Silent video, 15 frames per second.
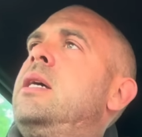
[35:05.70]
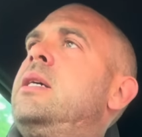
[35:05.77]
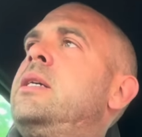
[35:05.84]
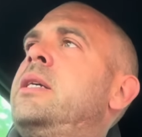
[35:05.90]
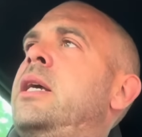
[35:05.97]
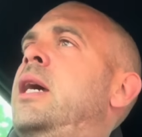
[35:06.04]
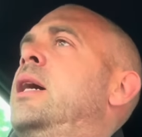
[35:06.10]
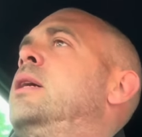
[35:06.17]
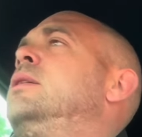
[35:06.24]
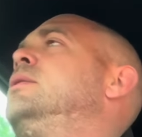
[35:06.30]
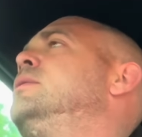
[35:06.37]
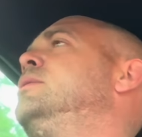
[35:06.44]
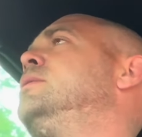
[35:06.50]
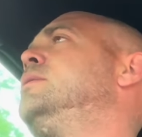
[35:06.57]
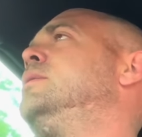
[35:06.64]
Yeah,
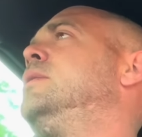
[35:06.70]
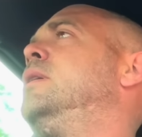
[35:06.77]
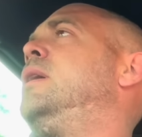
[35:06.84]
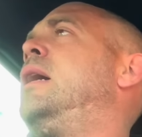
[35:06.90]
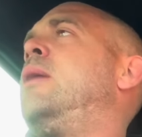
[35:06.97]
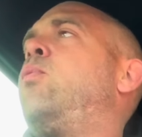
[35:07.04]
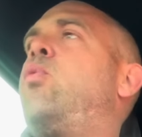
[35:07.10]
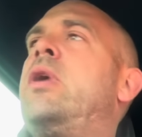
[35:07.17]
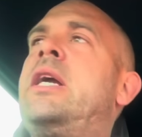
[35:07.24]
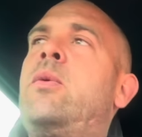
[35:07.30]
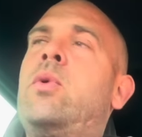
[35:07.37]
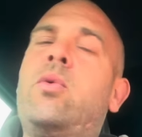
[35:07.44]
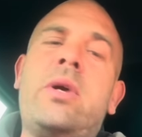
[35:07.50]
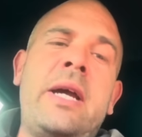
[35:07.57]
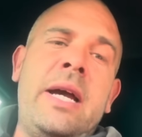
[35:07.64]
and we
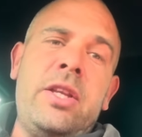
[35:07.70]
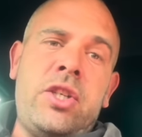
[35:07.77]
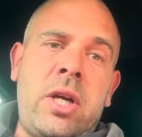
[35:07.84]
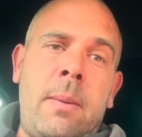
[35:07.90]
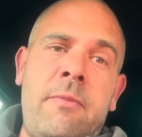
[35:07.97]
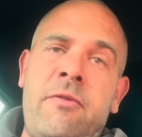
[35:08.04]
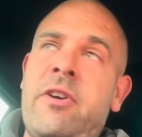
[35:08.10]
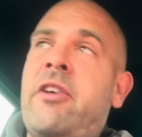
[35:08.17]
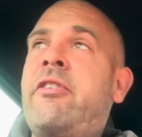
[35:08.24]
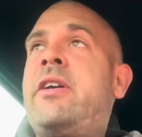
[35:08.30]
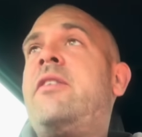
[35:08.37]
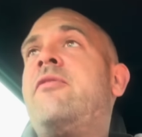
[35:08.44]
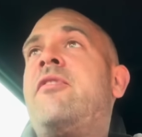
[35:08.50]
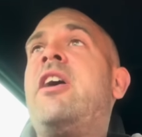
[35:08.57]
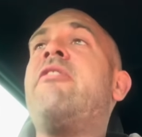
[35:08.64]
will catch up very,
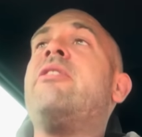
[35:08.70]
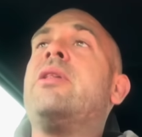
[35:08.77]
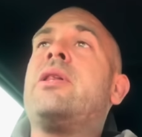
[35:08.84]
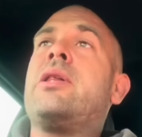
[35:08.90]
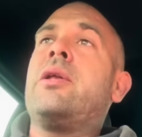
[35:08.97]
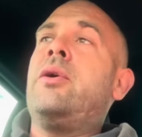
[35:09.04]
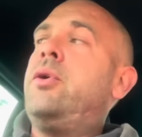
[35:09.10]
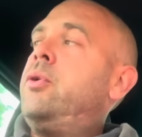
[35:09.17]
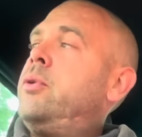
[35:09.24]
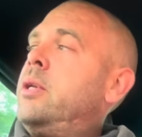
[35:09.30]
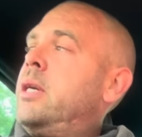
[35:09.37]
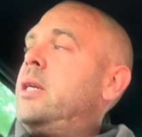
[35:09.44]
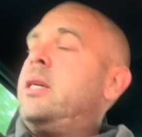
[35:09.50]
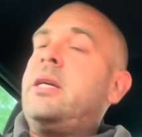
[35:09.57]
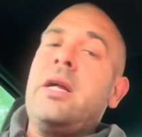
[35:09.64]
very soon.
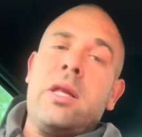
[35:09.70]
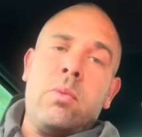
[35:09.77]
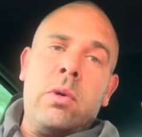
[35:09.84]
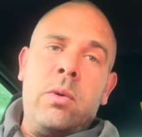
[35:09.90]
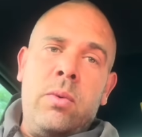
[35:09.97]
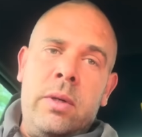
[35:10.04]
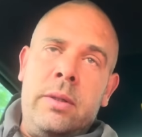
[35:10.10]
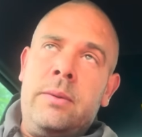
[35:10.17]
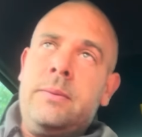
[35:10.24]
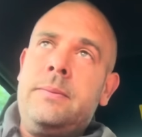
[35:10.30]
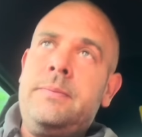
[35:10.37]
Yes, we will.